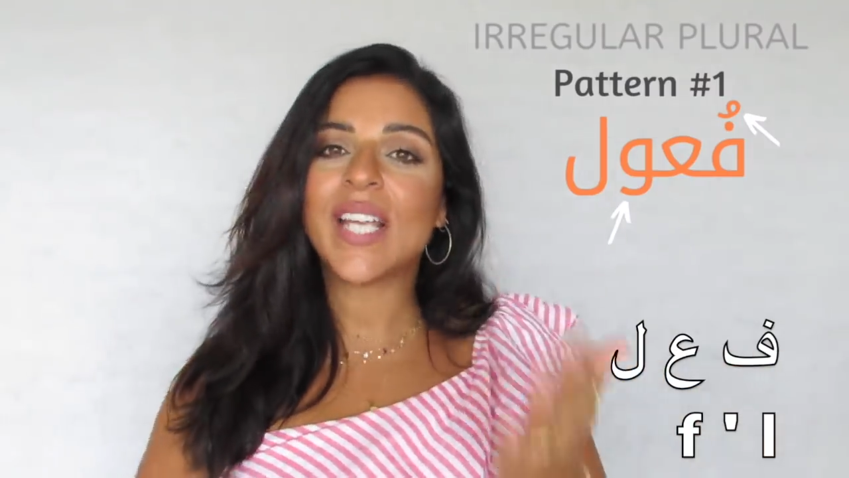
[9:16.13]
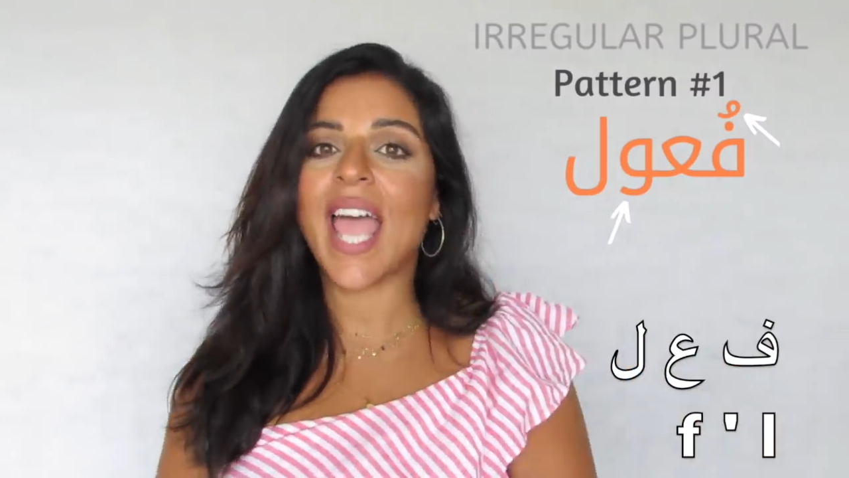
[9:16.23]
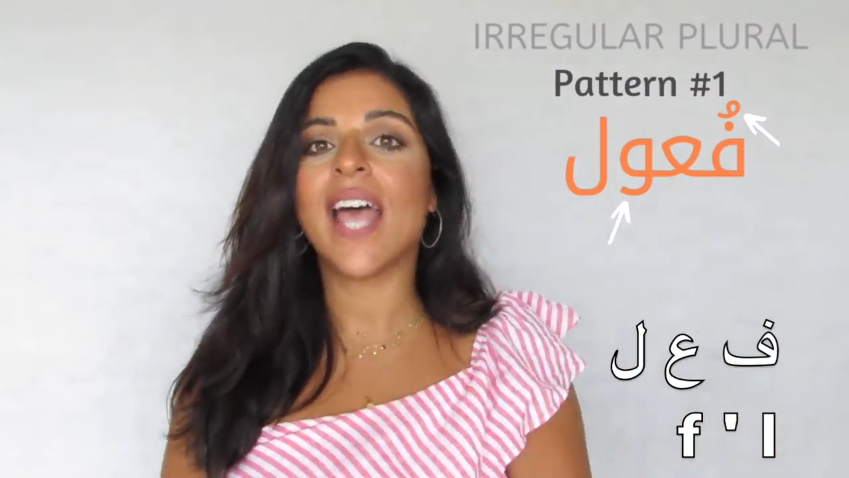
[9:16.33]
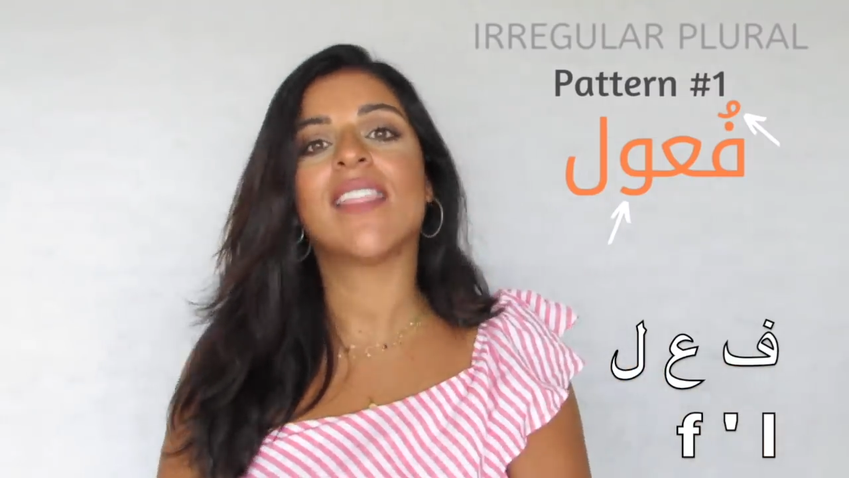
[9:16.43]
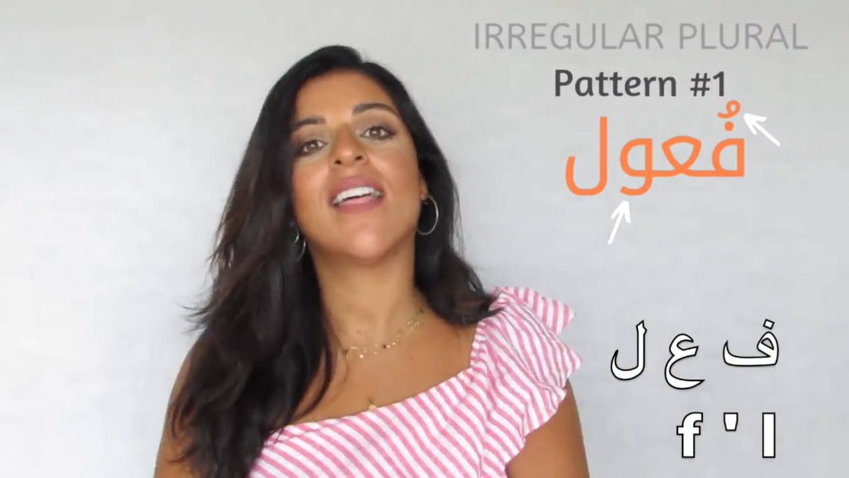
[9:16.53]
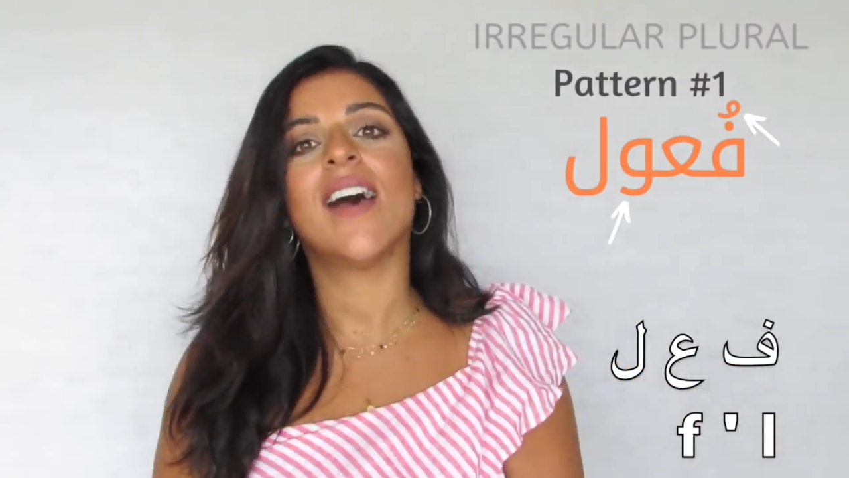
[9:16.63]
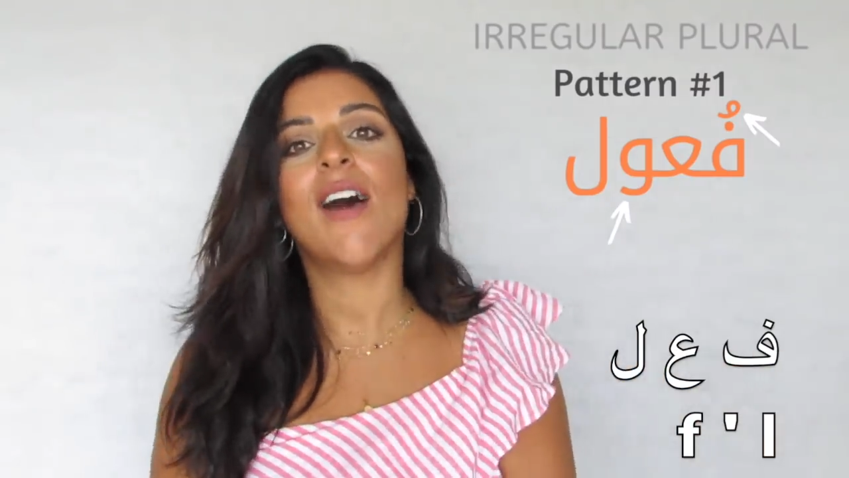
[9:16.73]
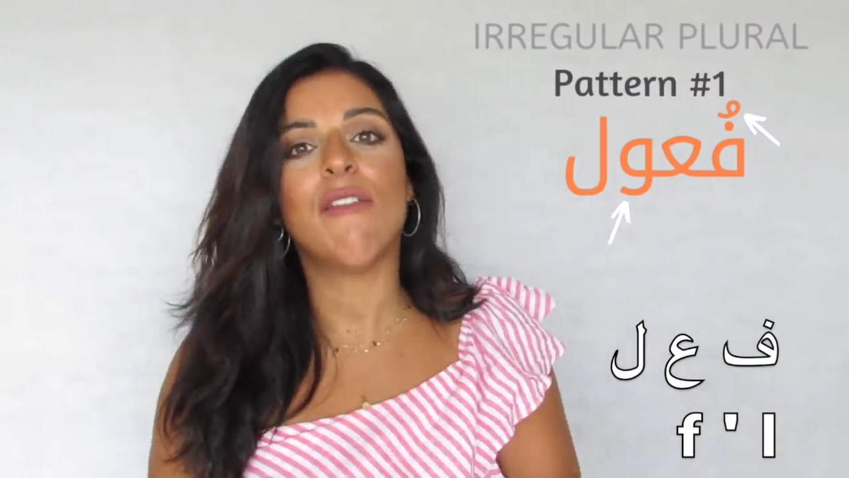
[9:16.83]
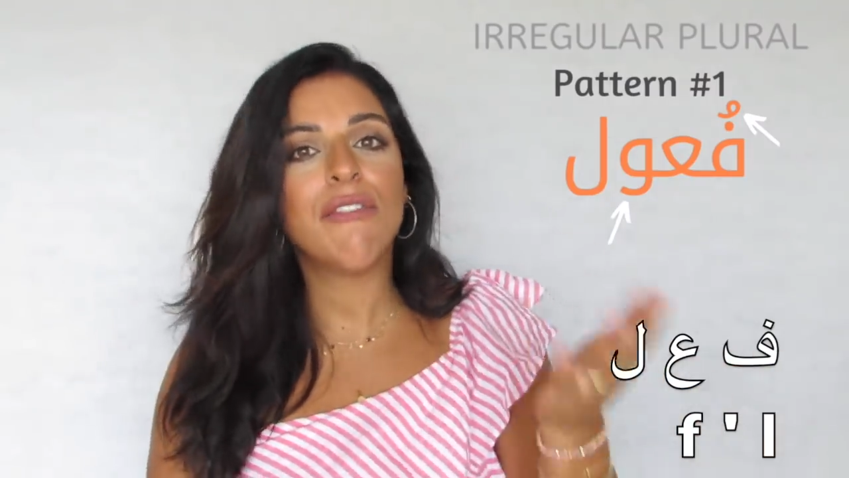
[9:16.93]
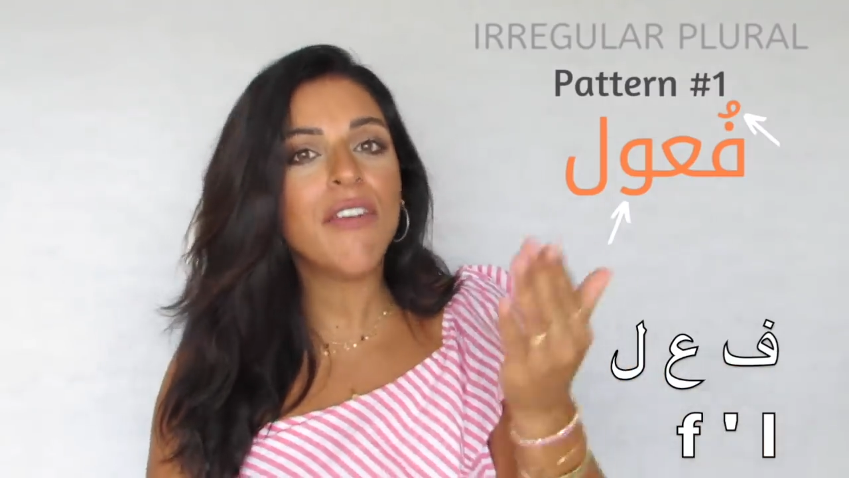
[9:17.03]
at
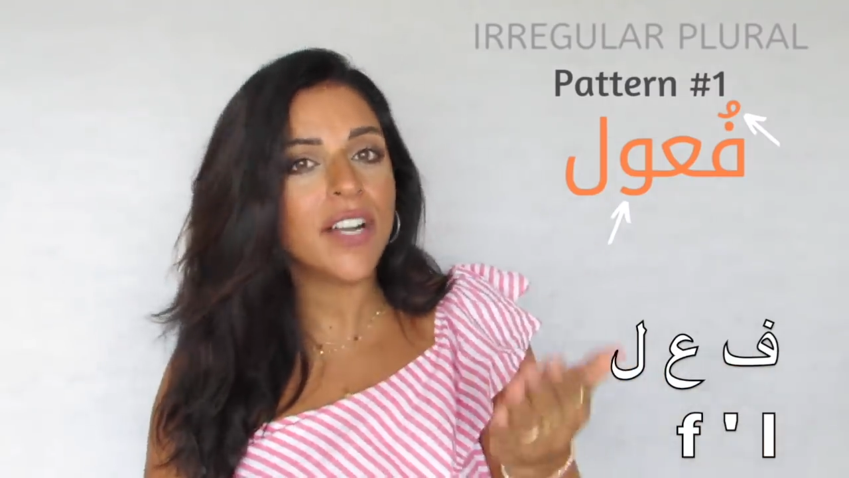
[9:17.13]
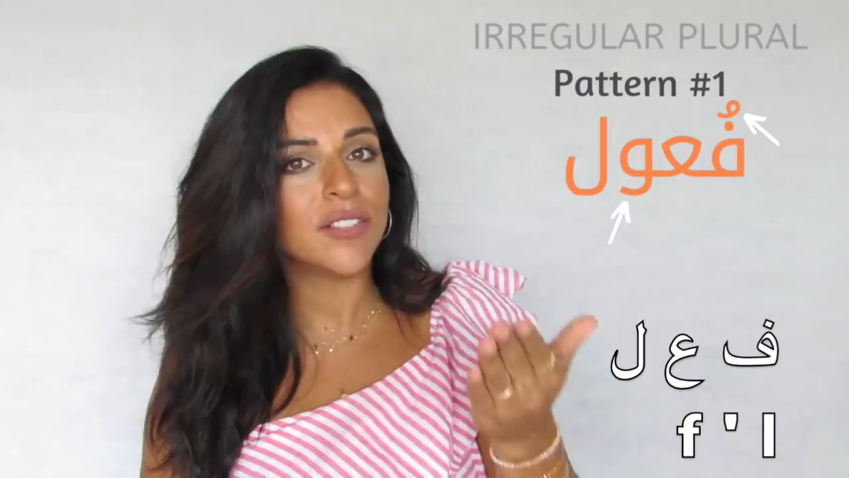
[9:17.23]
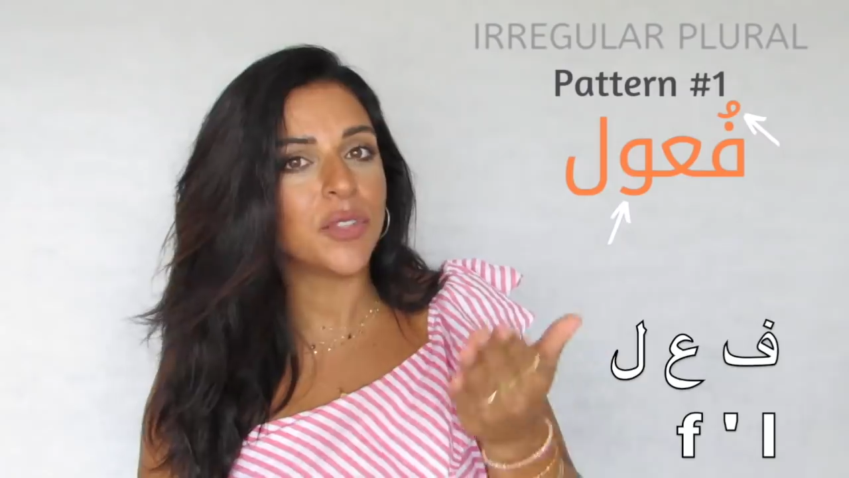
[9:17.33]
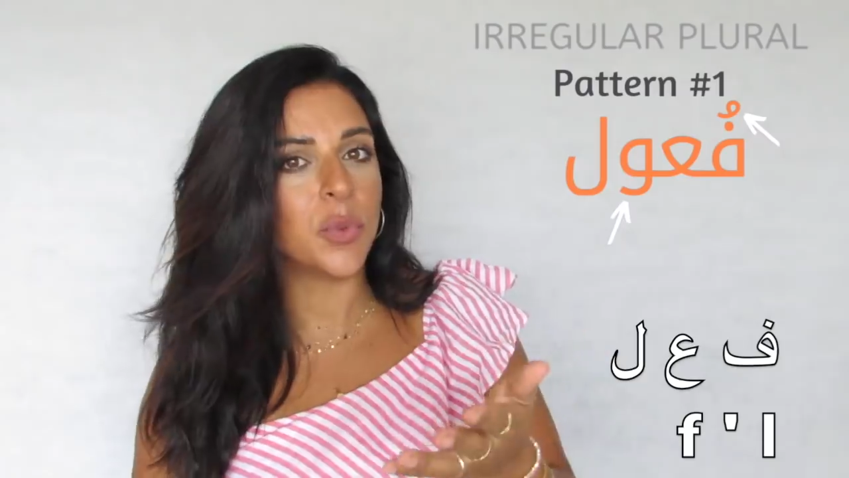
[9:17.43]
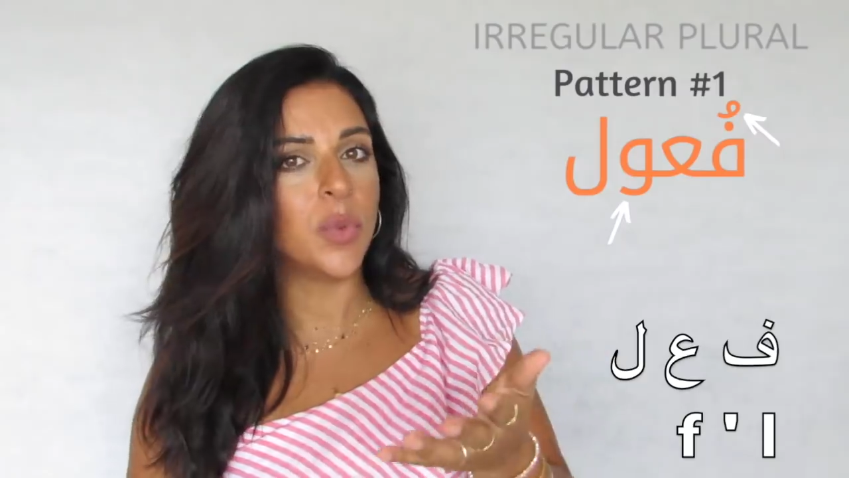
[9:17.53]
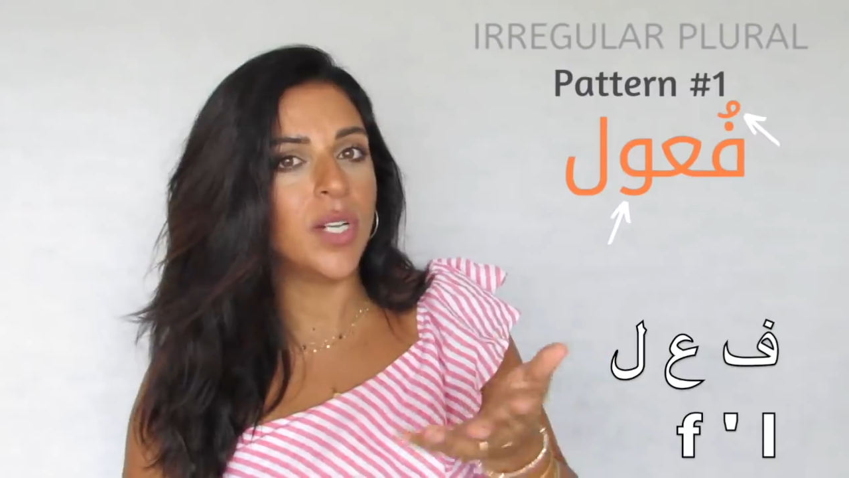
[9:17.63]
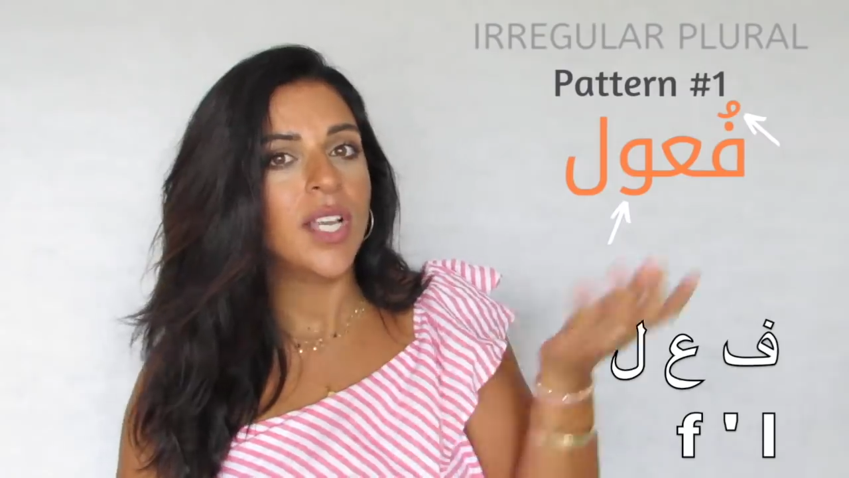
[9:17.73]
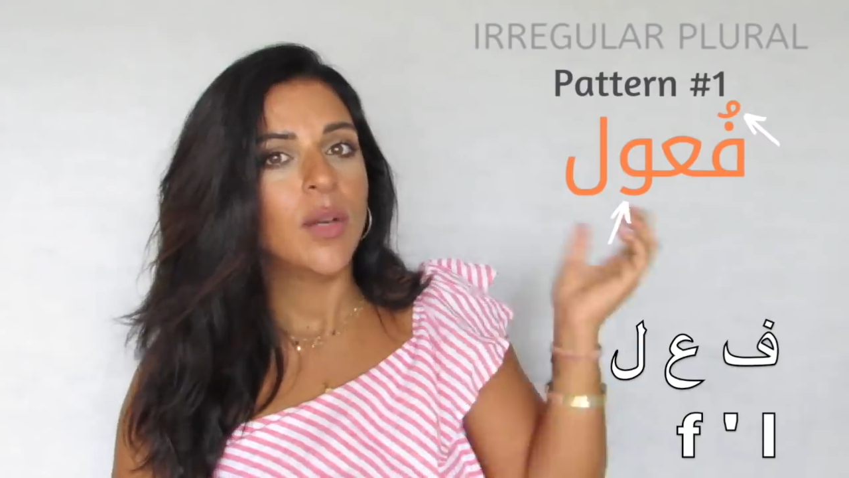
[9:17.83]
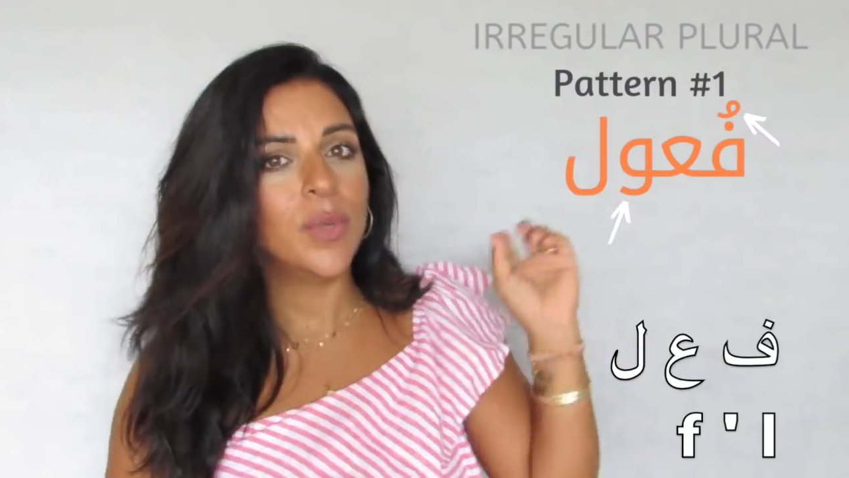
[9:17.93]
the first rule.